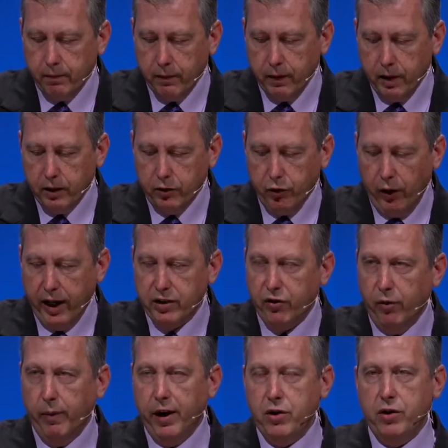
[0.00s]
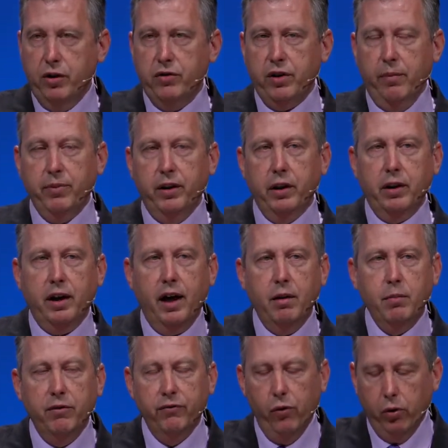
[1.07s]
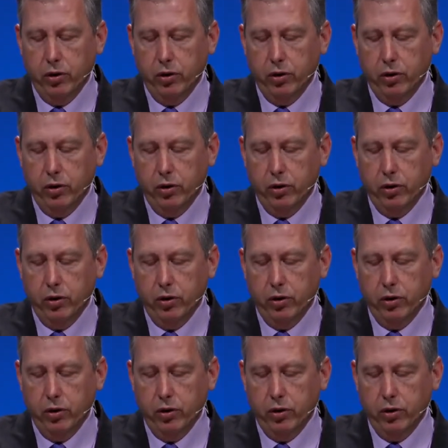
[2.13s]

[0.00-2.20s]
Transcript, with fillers: The transformation is something that came before.